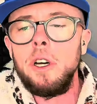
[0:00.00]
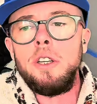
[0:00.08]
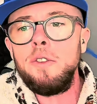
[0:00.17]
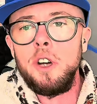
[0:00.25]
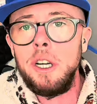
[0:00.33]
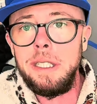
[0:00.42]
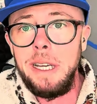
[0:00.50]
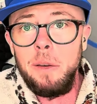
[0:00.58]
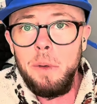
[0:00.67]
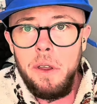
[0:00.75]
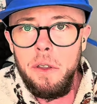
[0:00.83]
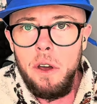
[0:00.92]
and you've got to deal
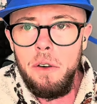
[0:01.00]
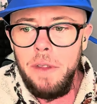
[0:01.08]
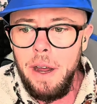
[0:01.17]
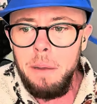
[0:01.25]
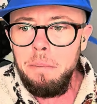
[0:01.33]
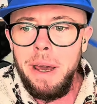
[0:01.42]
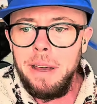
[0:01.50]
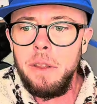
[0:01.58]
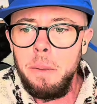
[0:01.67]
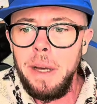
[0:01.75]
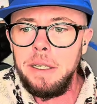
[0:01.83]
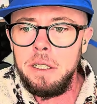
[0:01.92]
with it there and then and make the
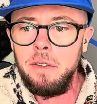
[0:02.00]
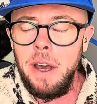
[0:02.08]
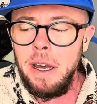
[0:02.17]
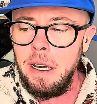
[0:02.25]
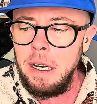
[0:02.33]
best of it.